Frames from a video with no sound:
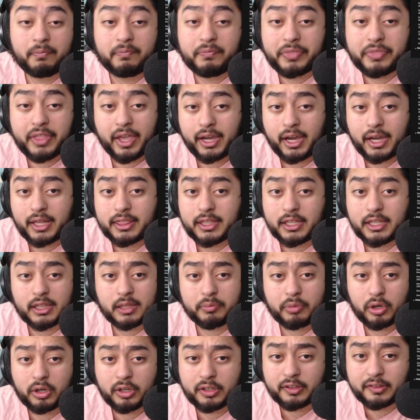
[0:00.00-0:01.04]
I think the
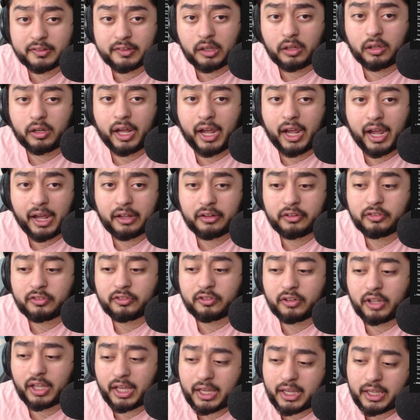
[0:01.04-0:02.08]
perk still has
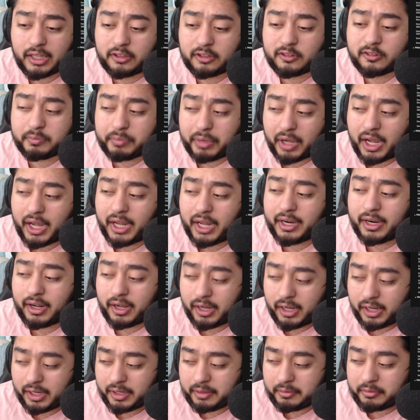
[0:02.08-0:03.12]
a spot
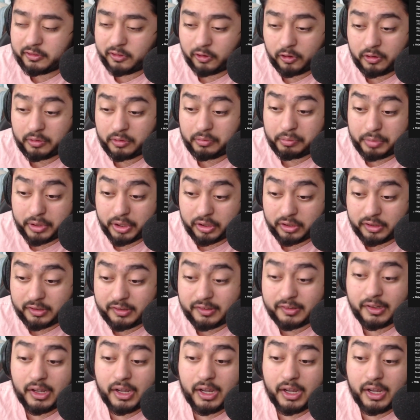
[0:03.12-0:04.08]
on certain builds.